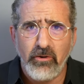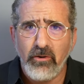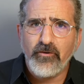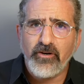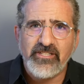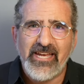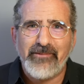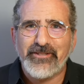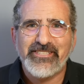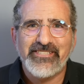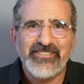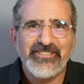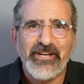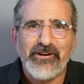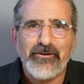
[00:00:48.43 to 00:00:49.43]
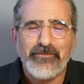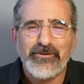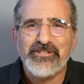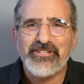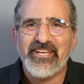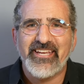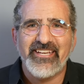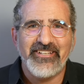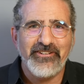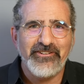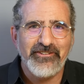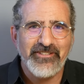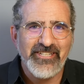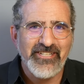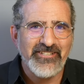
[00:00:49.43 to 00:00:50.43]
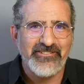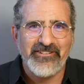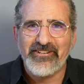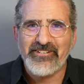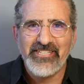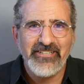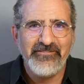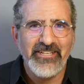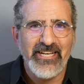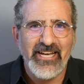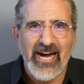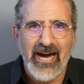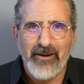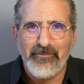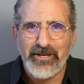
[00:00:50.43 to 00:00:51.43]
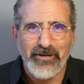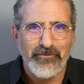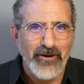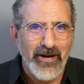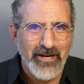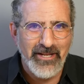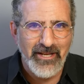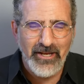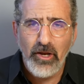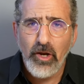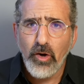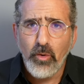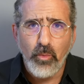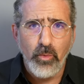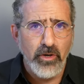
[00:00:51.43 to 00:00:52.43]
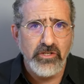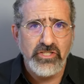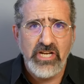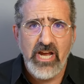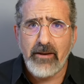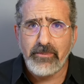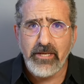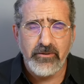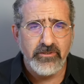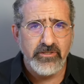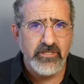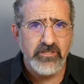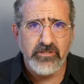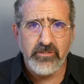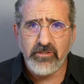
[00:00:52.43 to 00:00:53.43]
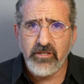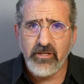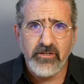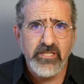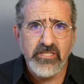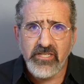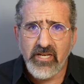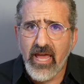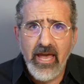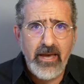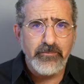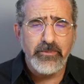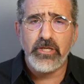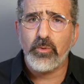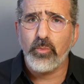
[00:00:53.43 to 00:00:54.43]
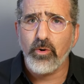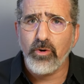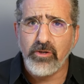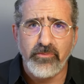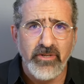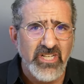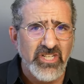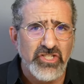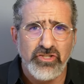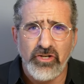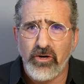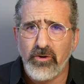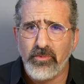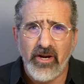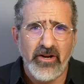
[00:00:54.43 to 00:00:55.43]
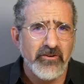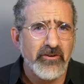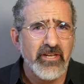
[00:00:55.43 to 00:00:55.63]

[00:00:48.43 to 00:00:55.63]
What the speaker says: For example, Jerry Prezigian, who teaches our TV comedy writing workshop here at the studio, he's an Emmy Award-winning showrunner.